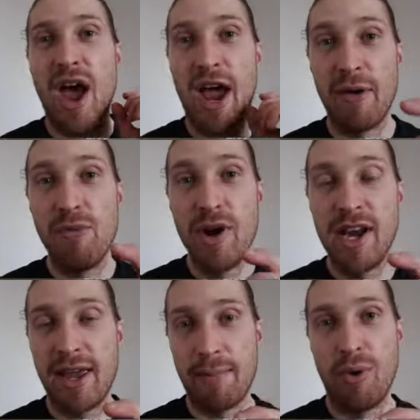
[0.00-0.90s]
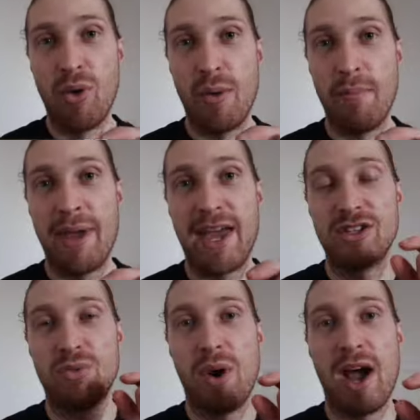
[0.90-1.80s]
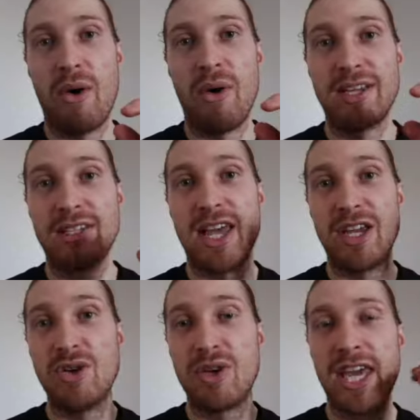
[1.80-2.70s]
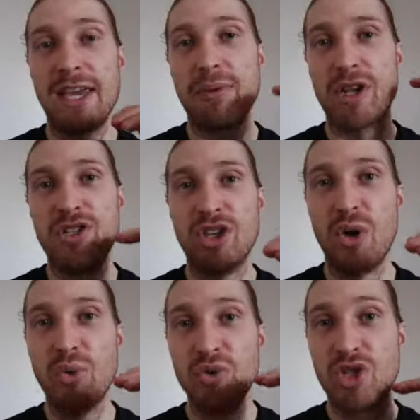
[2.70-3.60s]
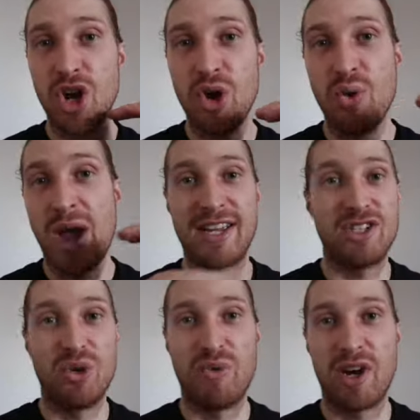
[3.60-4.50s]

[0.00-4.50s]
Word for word: A really important bit as well is that you keep zone two as your